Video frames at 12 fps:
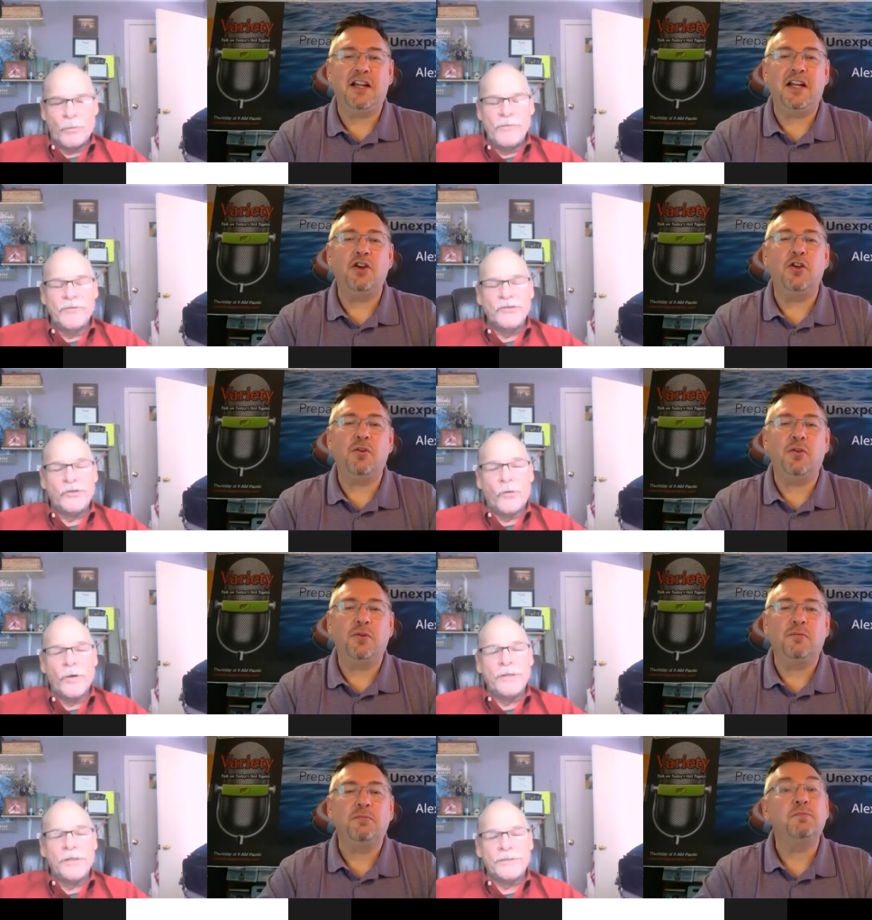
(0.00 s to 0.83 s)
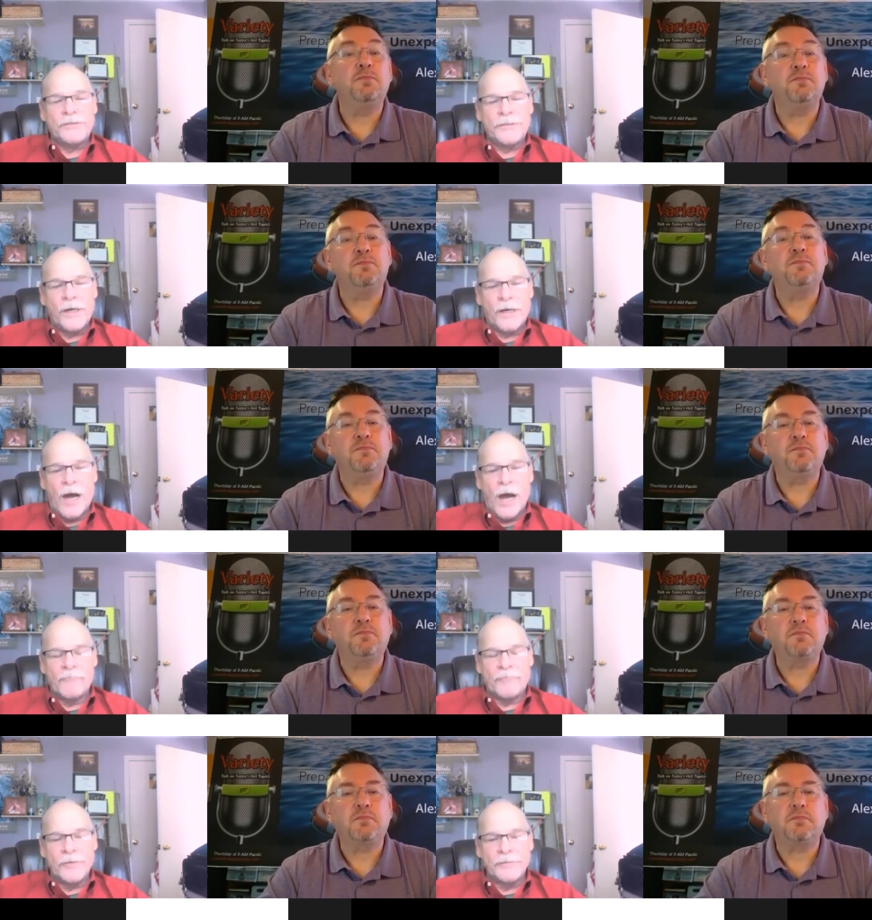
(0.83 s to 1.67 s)
Speaker 1: we've I enjoyed this uh,
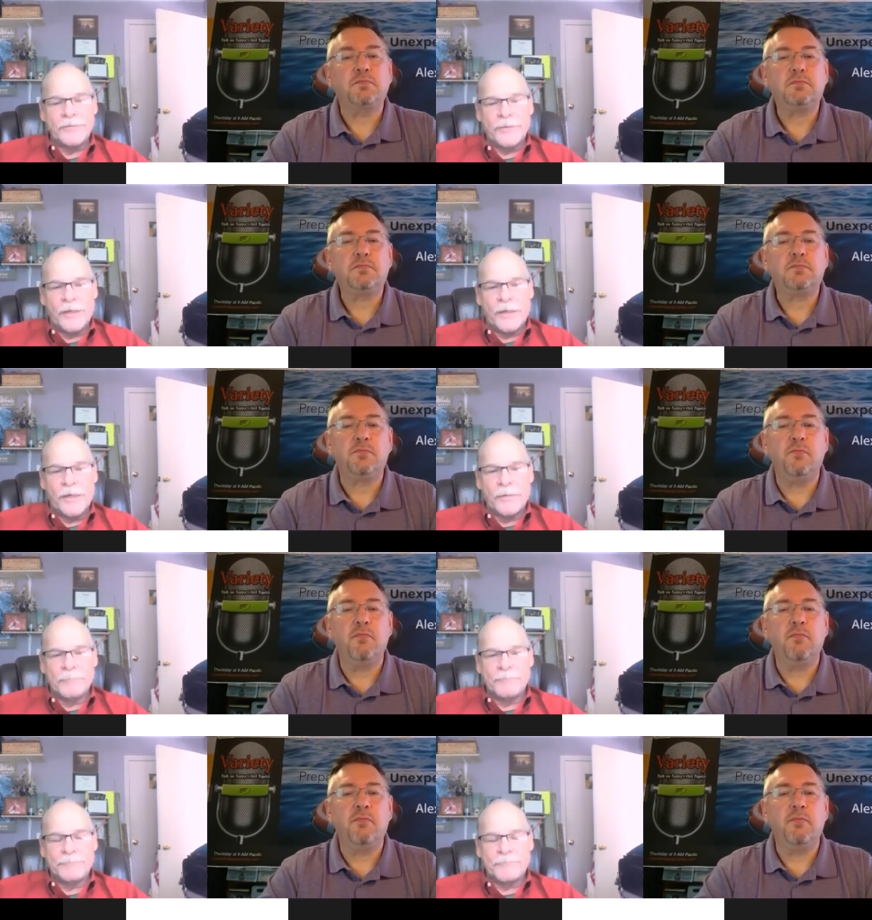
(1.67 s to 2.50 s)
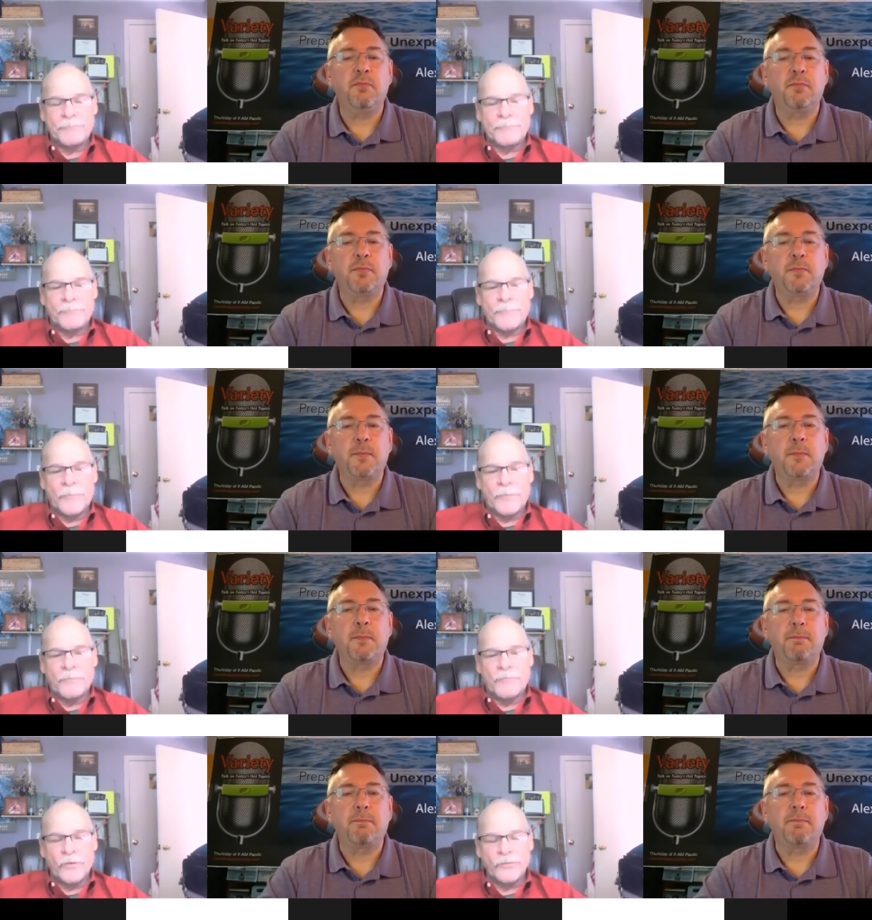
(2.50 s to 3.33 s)
conference. Um,
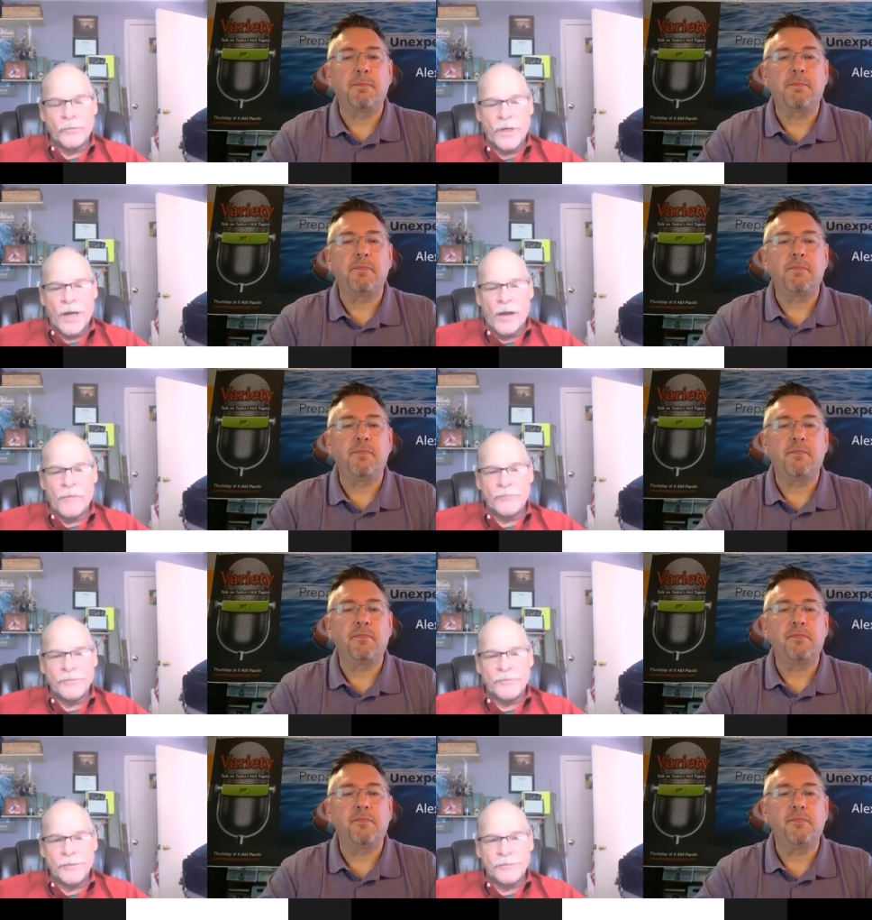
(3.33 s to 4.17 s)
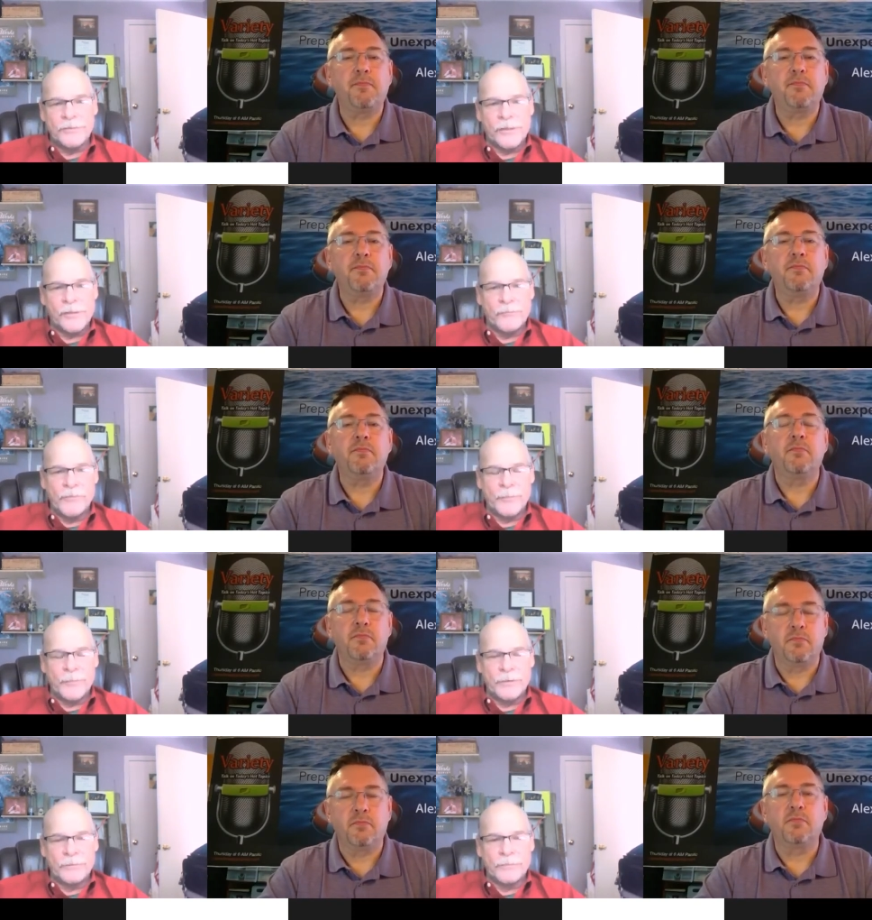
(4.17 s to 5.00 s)
the virtual conferences uh, we've
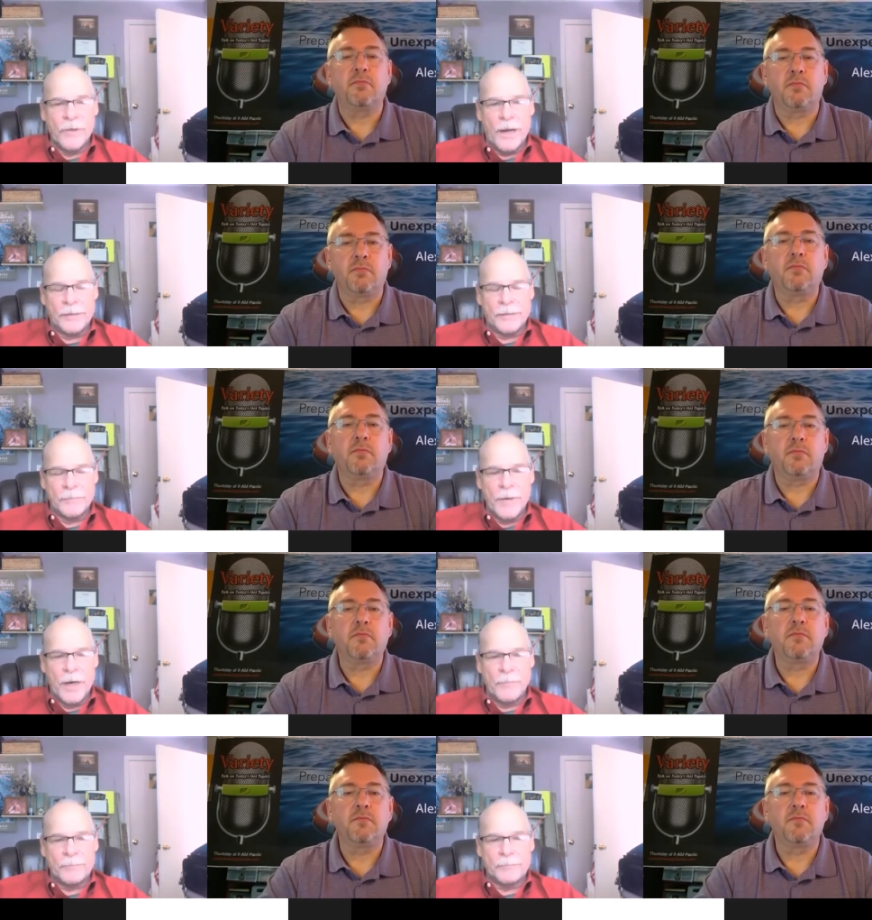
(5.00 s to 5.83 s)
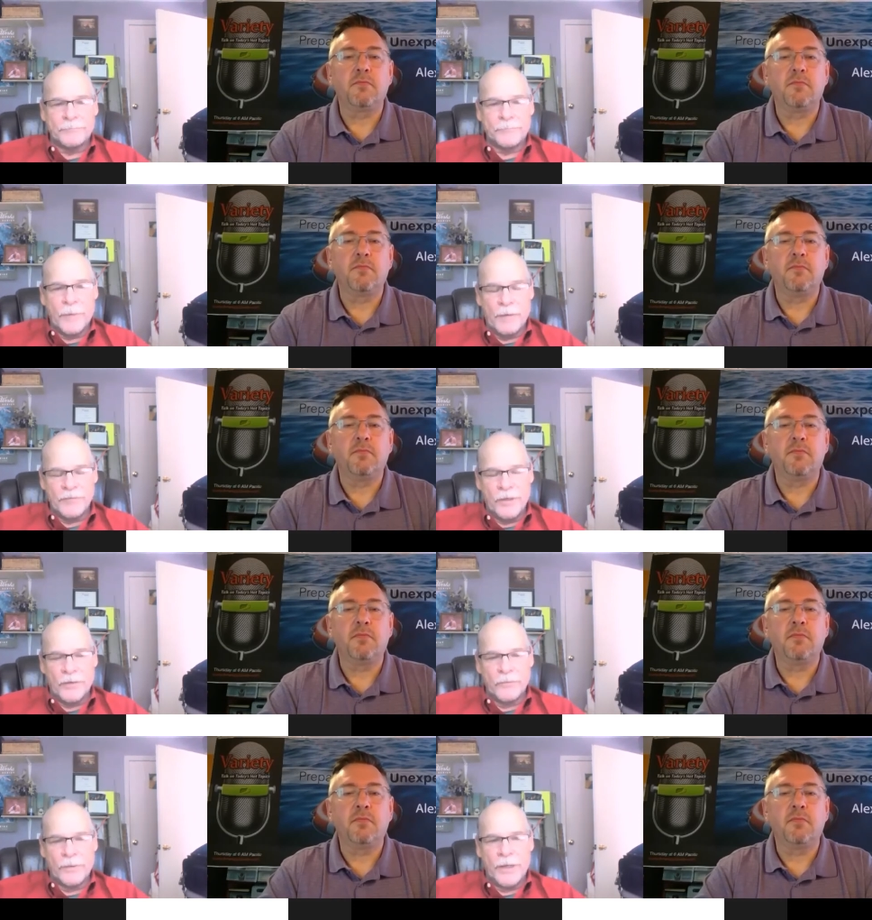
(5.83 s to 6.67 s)
been lining them up. I have
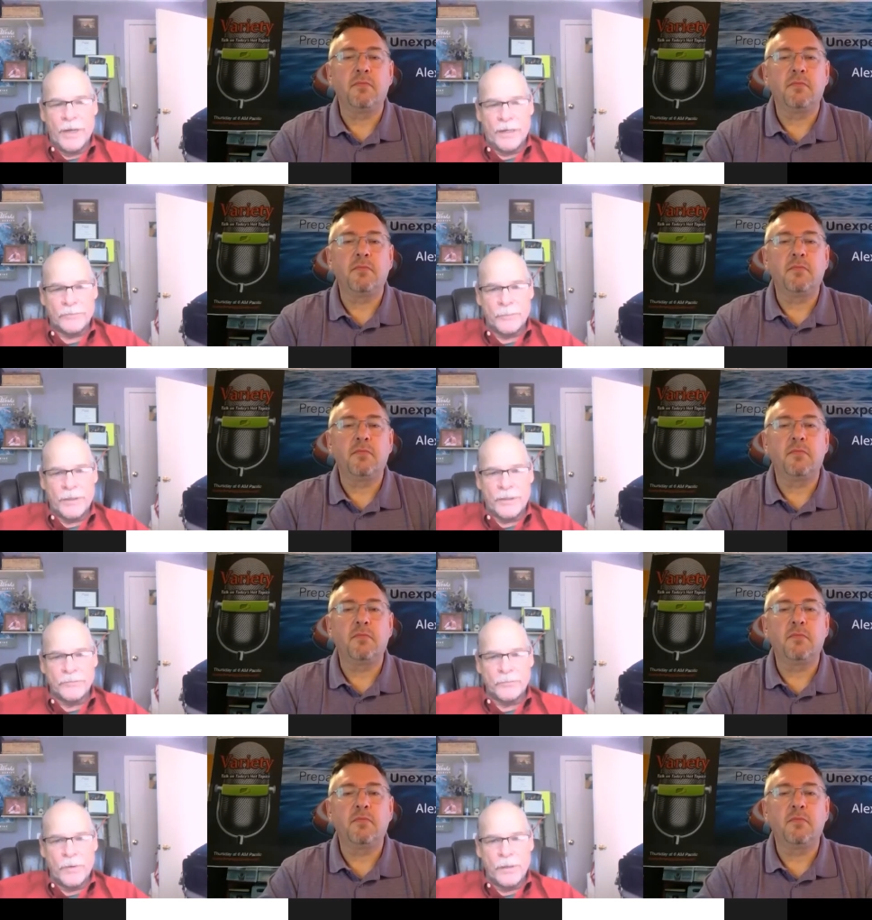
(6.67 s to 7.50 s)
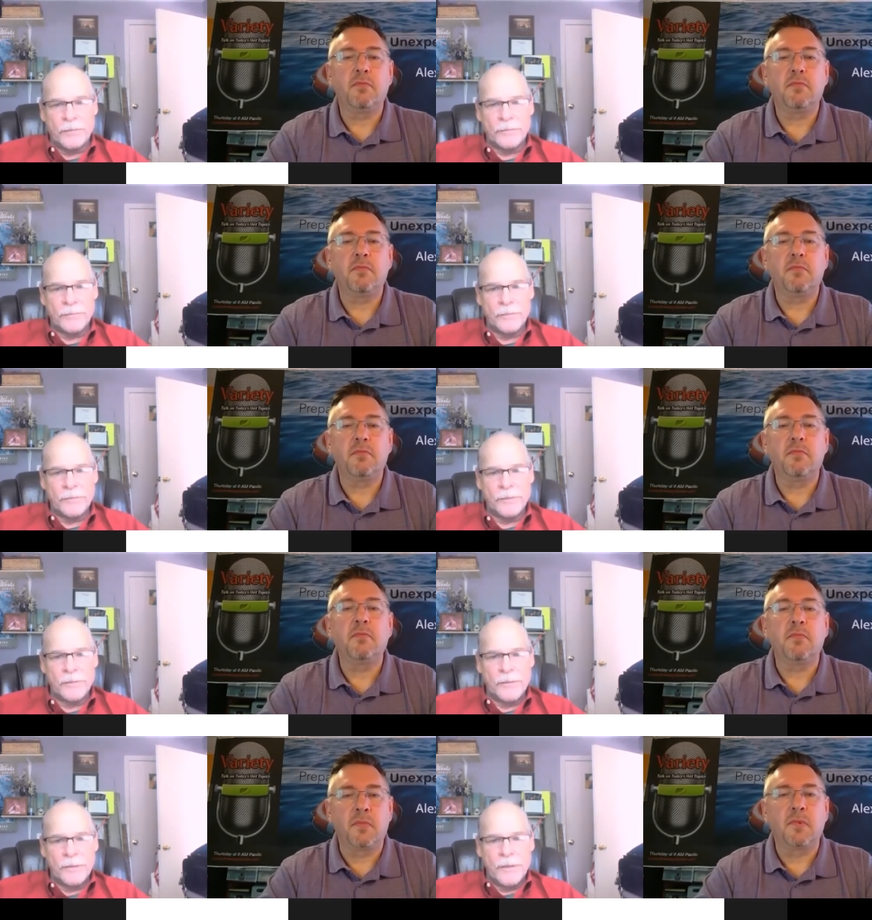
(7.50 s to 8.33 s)
another one next week as well,
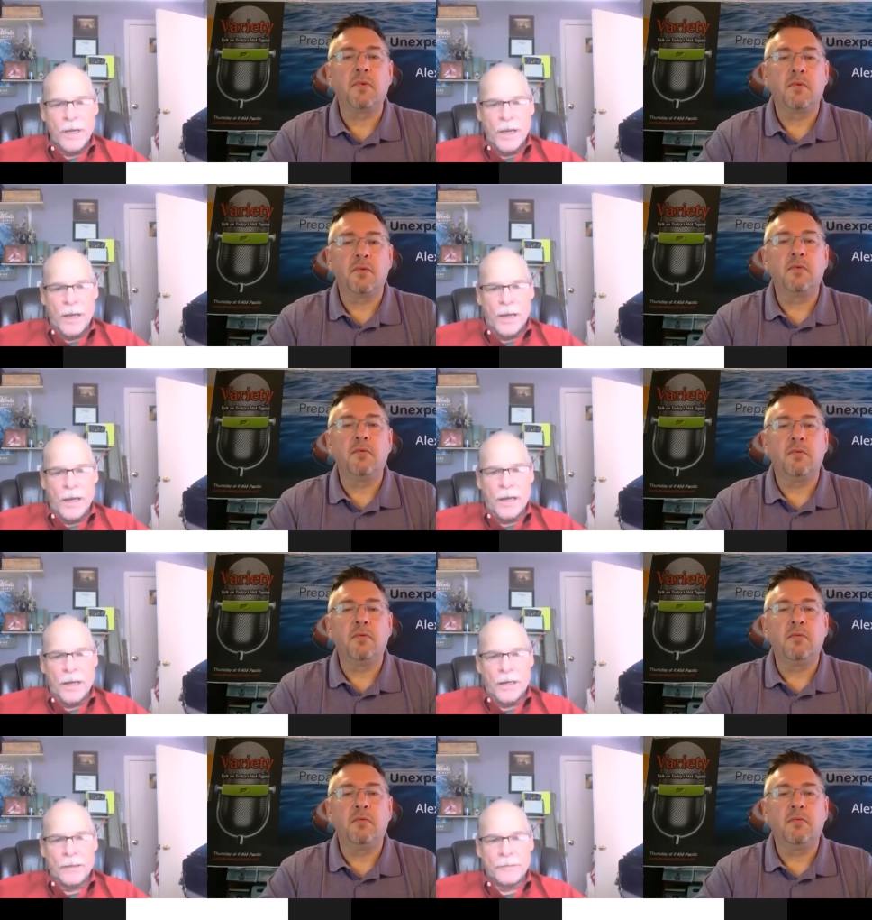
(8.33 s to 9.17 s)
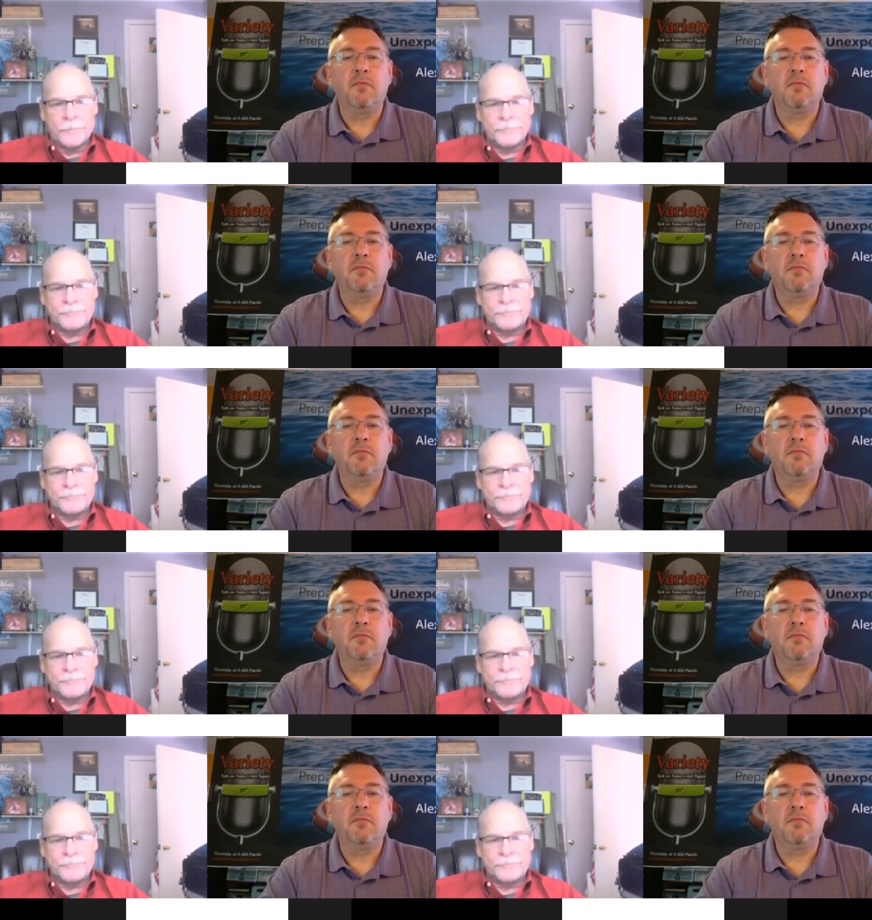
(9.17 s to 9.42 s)
and